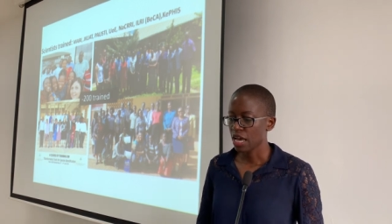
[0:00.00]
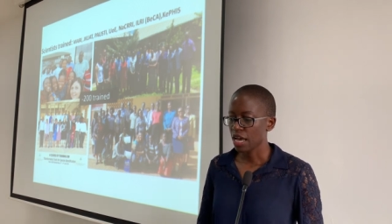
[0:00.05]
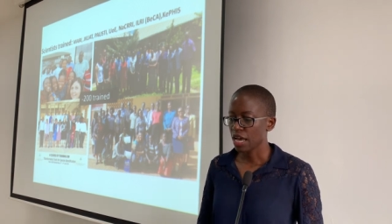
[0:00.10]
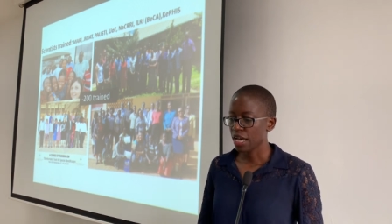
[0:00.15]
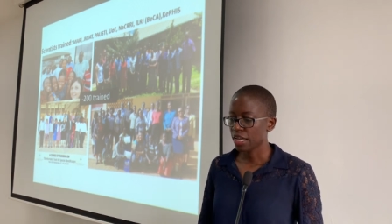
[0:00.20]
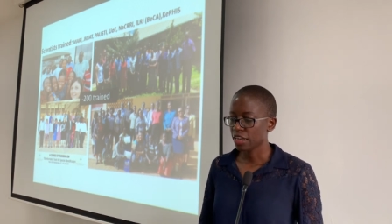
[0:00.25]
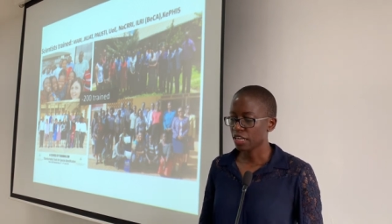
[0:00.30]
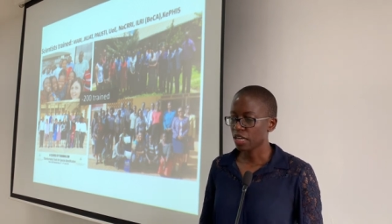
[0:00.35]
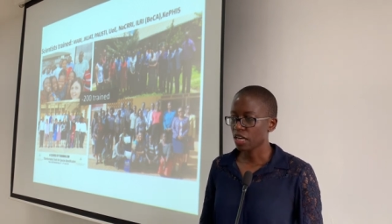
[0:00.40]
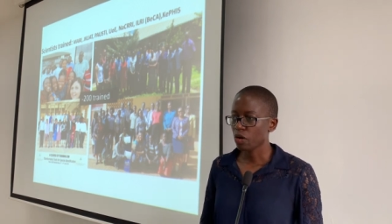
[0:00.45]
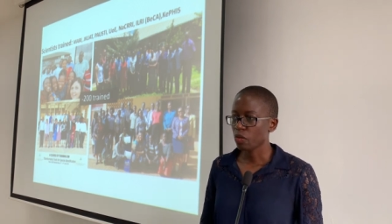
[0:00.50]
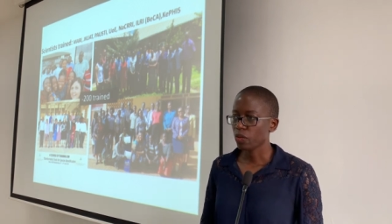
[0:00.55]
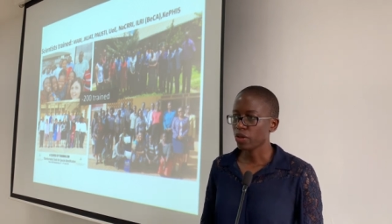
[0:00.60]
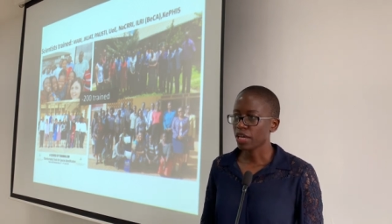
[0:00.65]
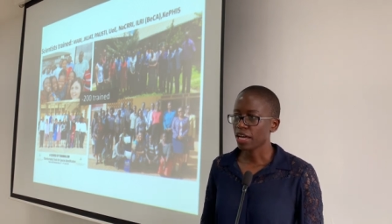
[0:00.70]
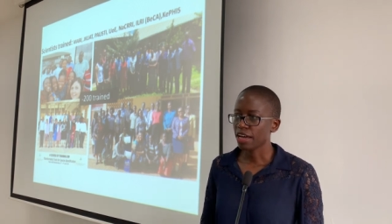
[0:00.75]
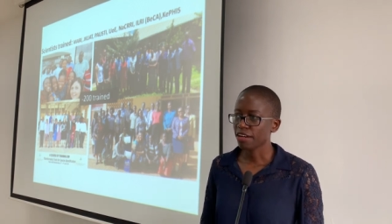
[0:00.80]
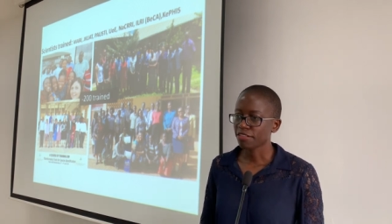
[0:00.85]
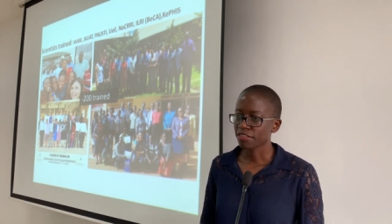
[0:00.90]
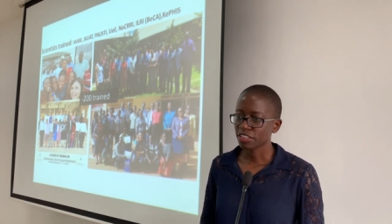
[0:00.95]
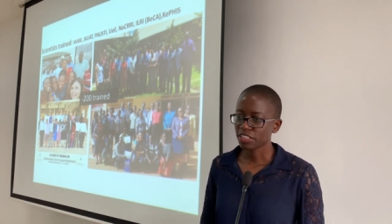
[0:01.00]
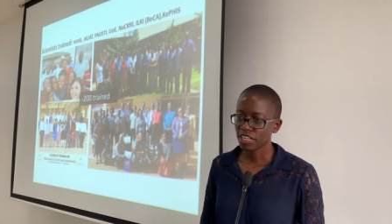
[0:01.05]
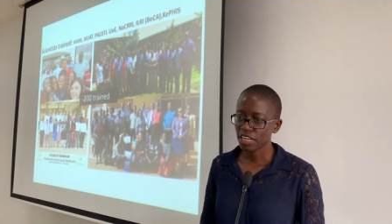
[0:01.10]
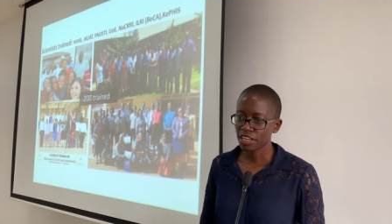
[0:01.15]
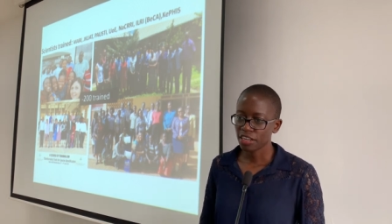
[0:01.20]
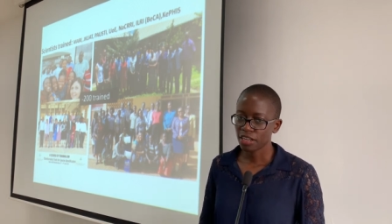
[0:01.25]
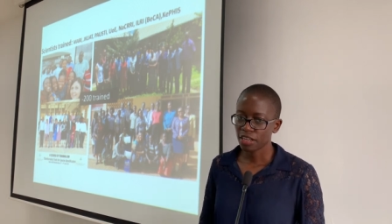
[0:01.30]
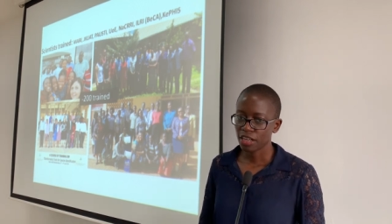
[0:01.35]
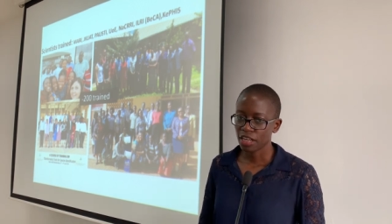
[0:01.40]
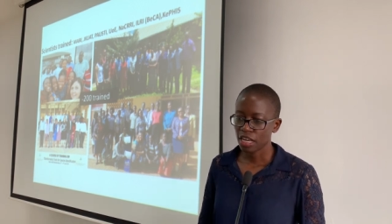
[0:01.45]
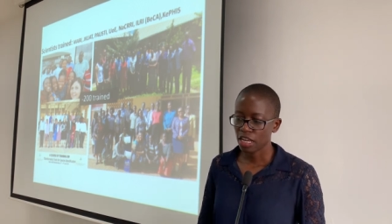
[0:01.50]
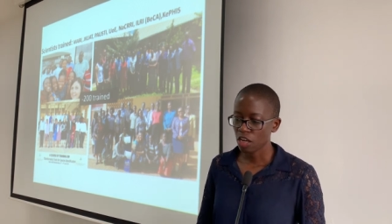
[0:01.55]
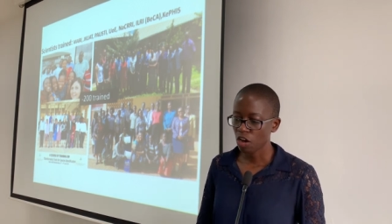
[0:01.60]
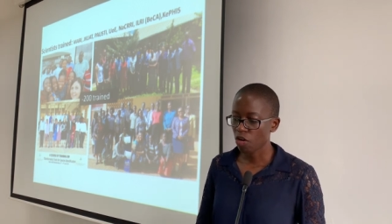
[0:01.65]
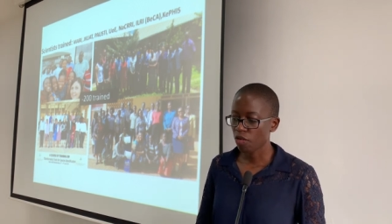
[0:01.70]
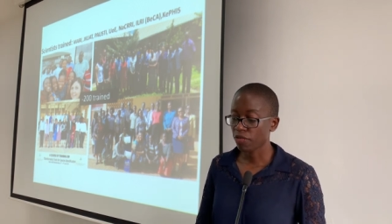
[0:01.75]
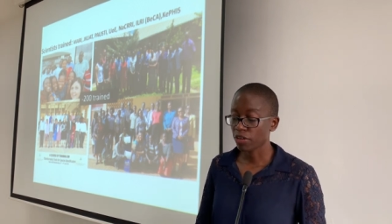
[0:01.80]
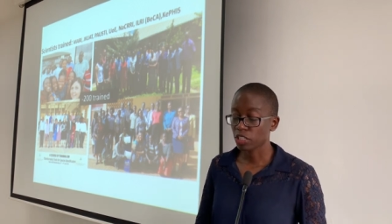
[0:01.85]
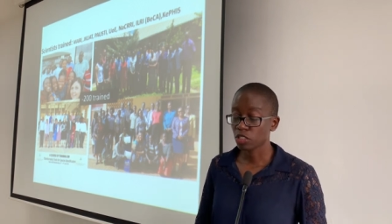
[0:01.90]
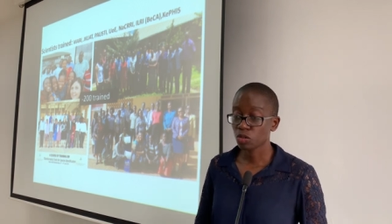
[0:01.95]
And uh, we have trained
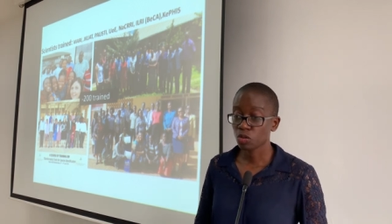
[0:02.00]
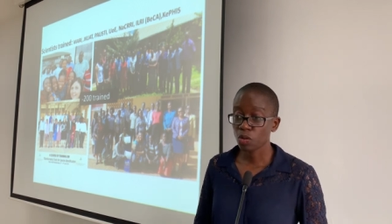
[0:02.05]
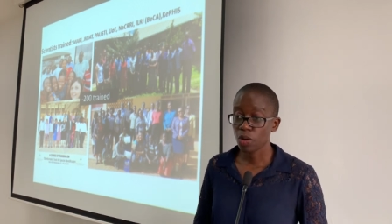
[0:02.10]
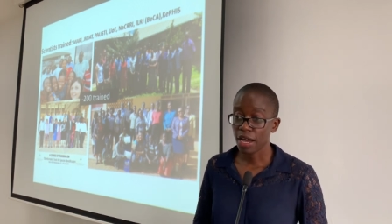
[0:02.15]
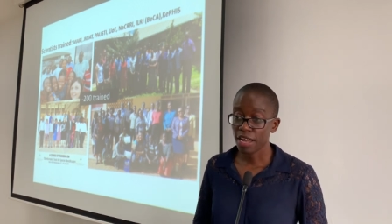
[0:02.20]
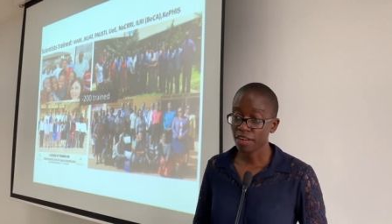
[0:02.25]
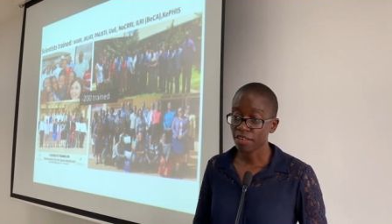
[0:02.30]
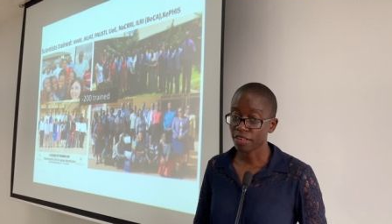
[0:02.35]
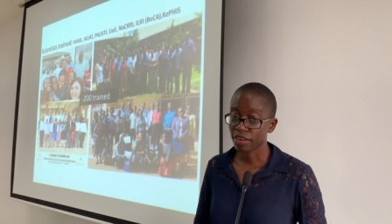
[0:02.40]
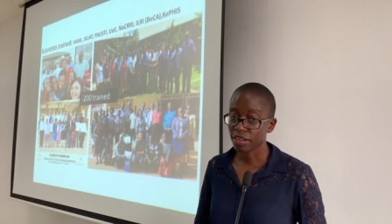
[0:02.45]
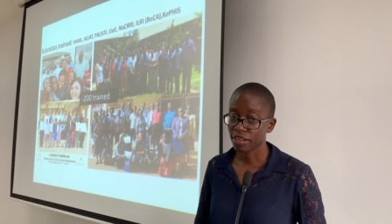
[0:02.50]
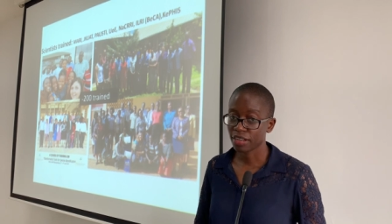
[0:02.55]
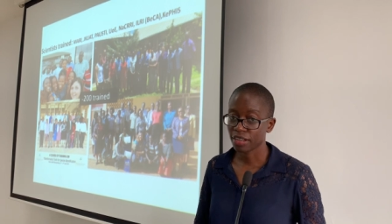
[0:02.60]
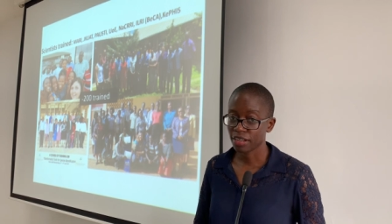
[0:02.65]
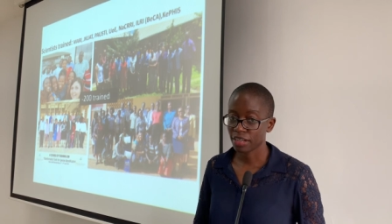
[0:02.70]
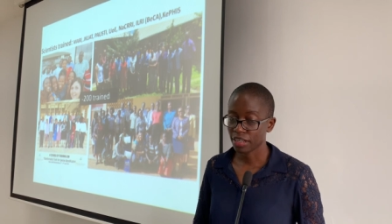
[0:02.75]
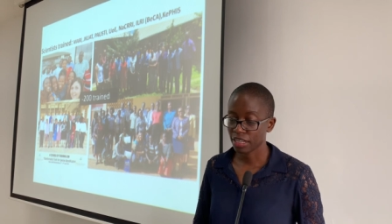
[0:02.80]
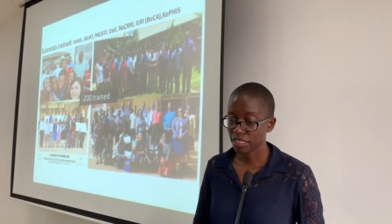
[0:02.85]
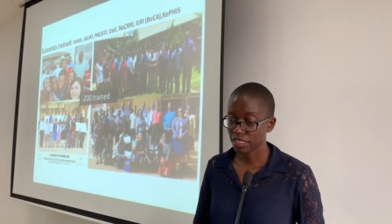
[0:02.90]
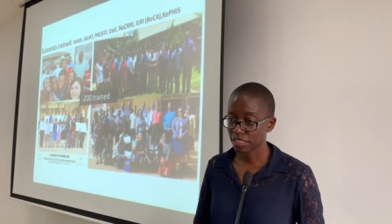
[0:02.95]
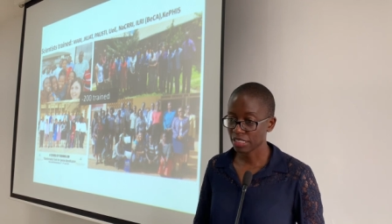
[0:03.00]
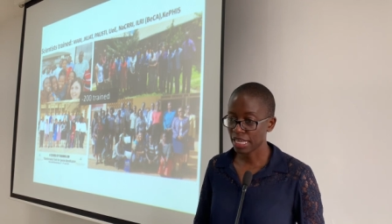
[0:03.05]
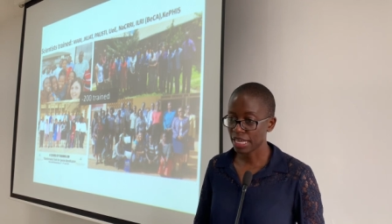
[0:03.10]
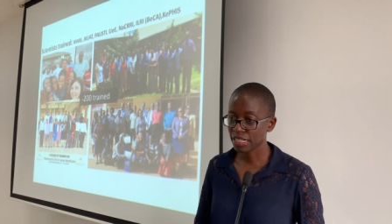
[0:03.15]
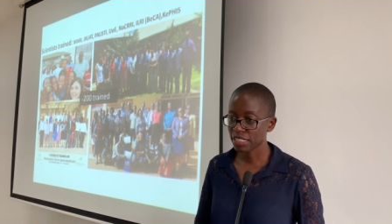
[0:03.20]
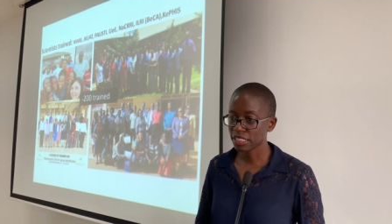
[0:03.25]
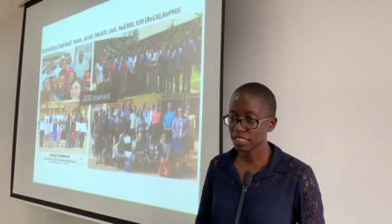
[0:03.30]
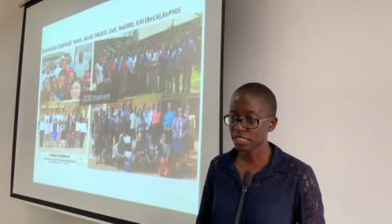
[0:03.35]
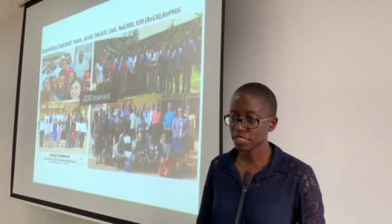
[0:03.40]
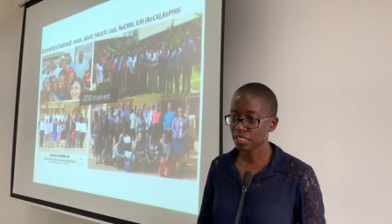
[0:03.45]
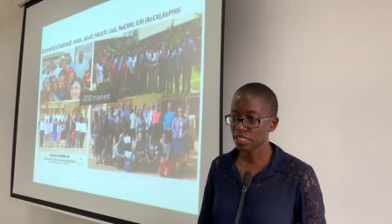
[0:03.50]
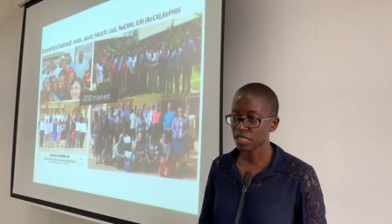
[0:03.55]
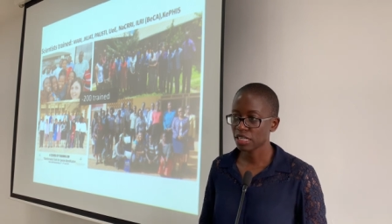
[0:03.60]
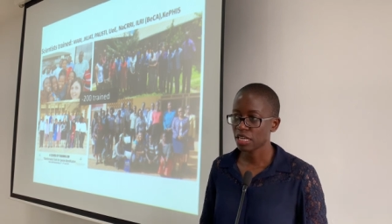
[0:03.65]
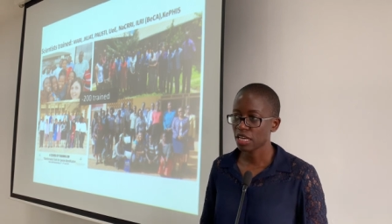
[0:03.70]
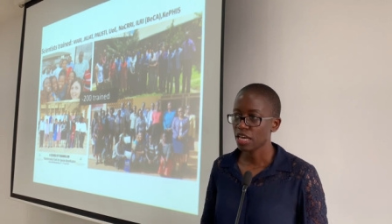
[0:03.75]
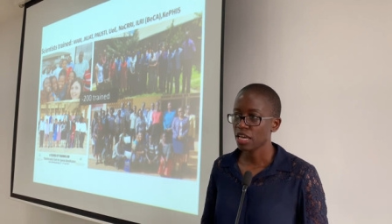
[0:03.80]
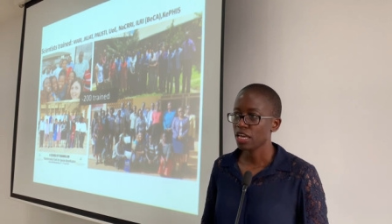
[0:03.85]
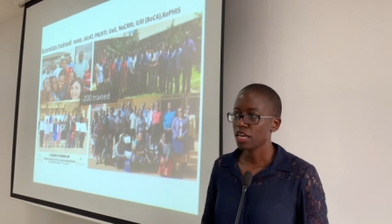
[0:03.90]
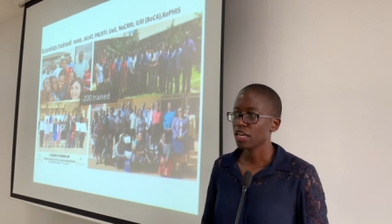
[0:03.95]
over 200 scientists
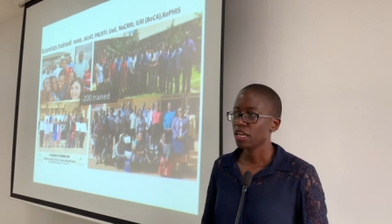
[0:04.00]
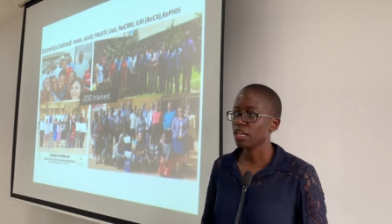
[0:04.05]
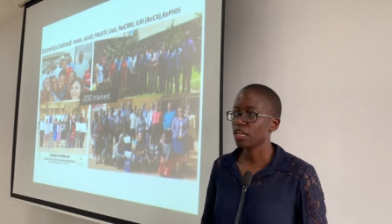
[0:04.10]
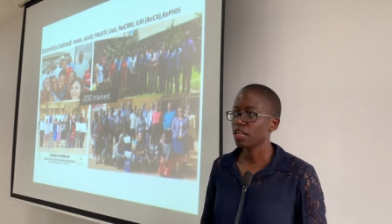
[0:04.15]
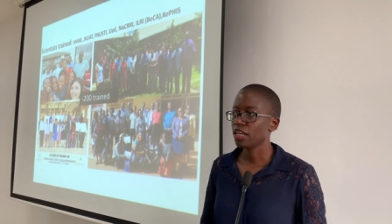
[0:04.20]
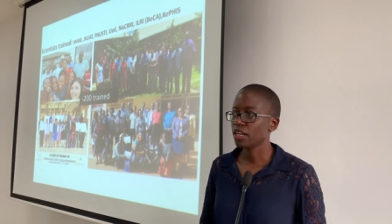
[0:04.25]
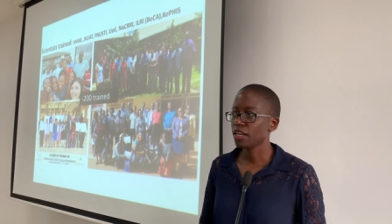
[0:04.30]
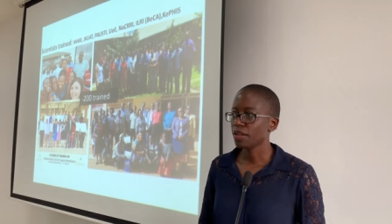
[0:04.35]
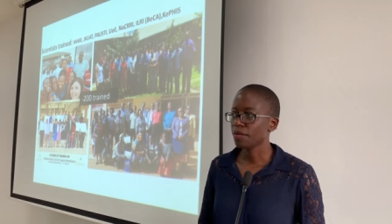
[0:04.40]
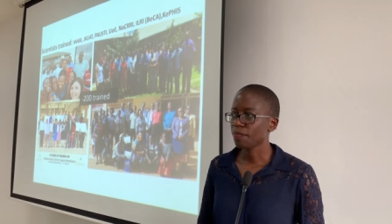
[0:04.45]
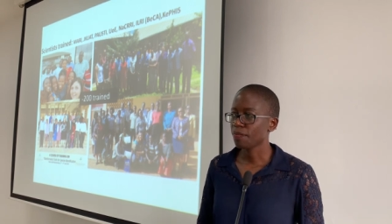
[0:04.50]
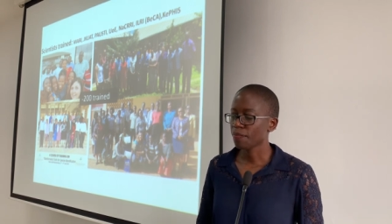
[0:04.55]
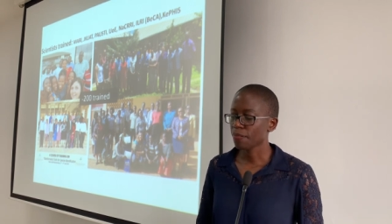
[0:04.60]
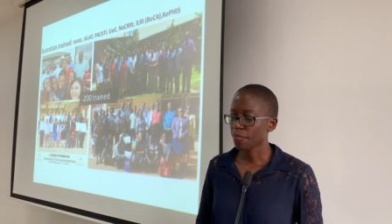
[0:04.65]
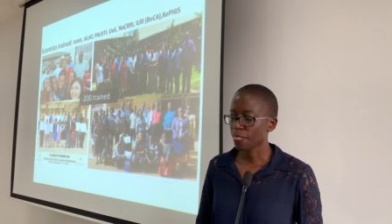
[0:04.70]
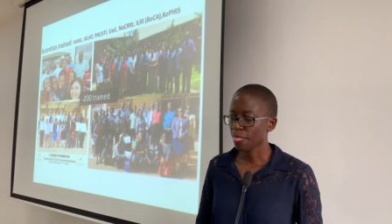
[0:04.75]
in